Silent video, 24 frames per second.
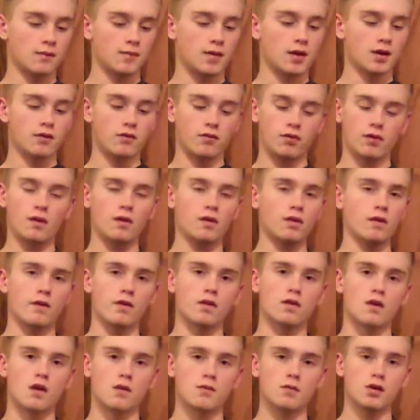I use these in
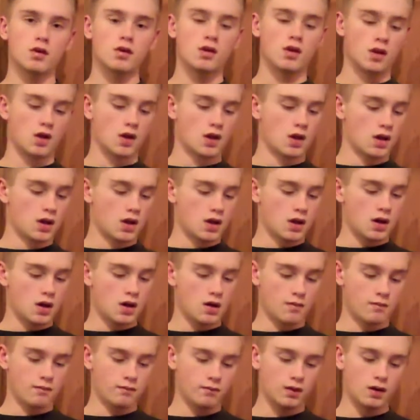the summer.
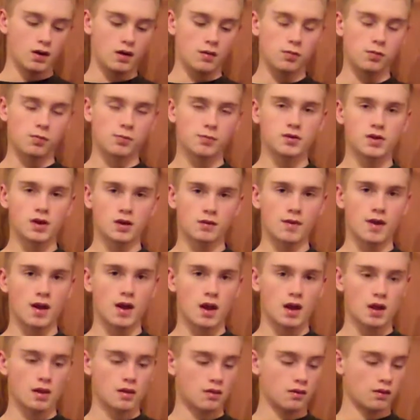It helps protect my
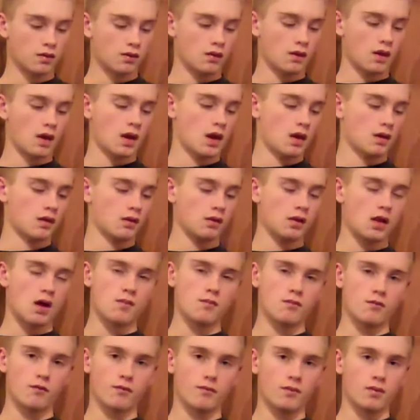hands and
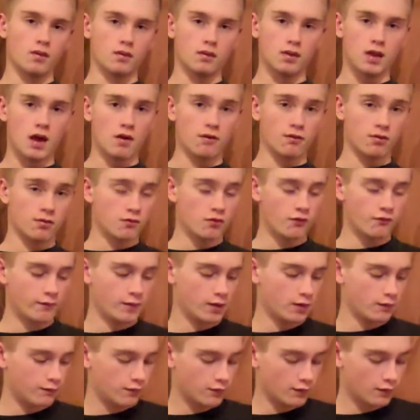allows
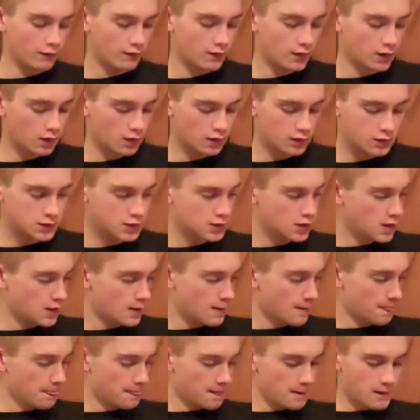movement for the fingers.
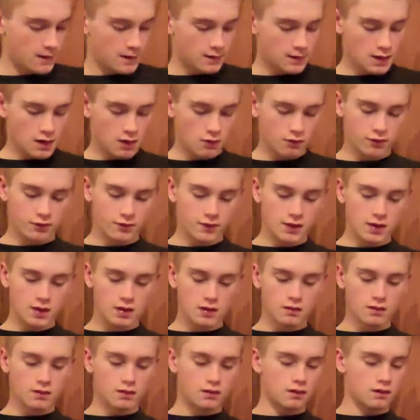Now with
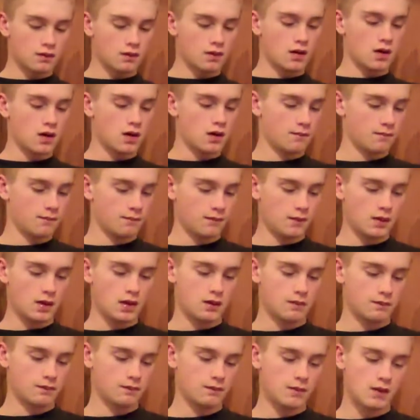these,
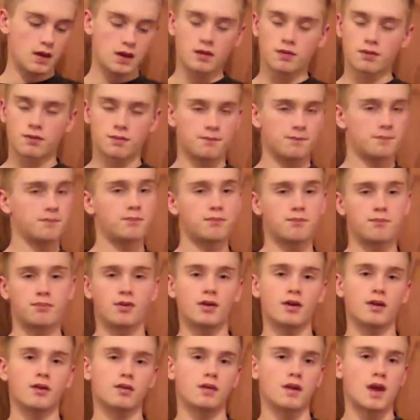it's
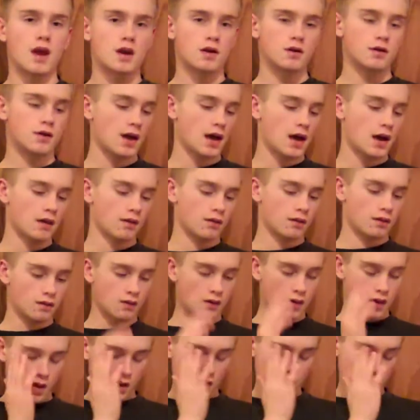pretty standard,
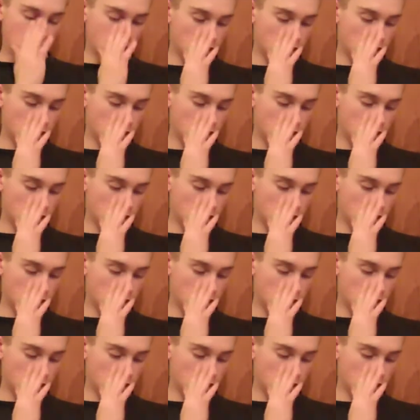guys.